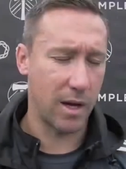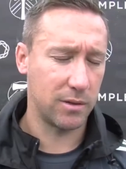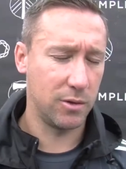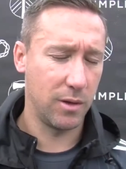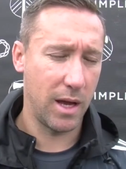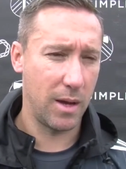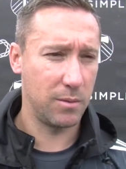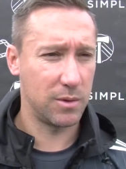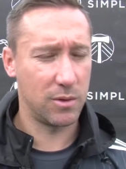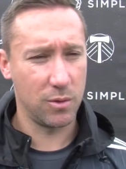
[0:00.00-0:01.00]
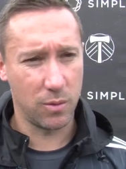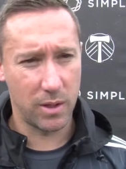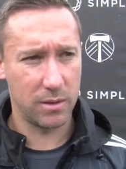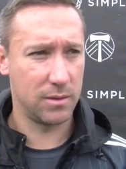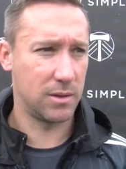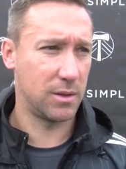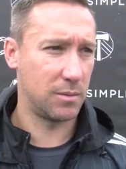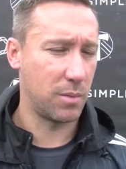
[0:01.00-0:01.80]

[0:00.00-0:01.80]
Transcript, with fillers: got two games, two wins,